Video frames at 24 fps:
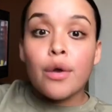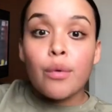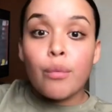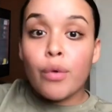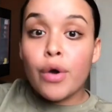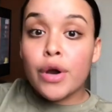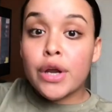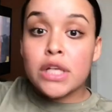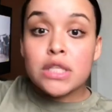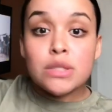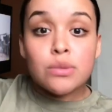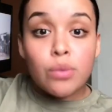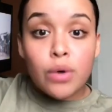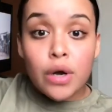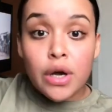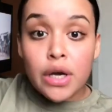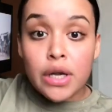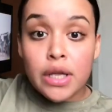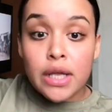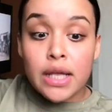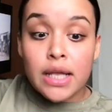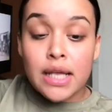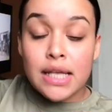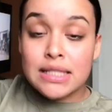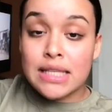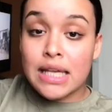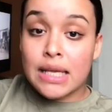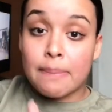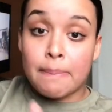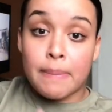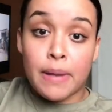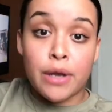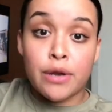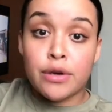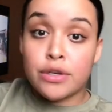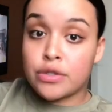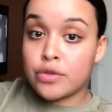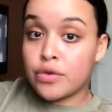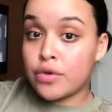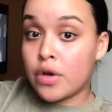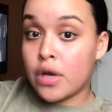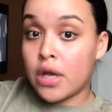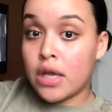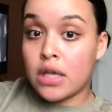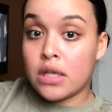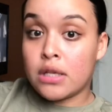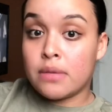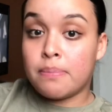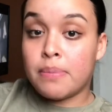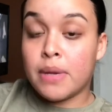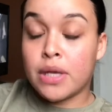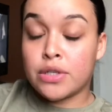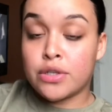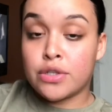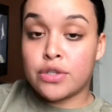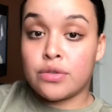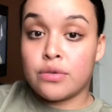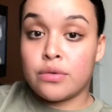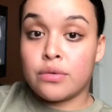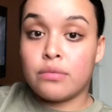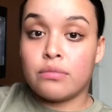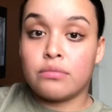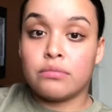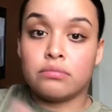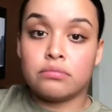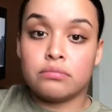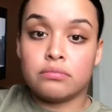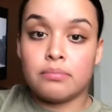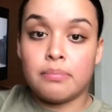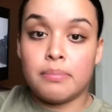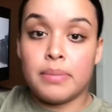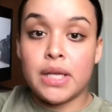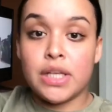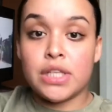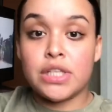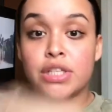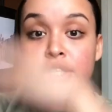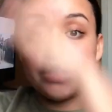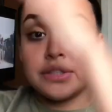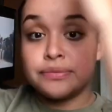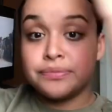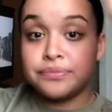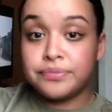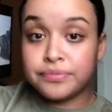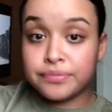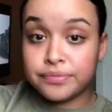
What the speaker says: work is work. It's like bitch.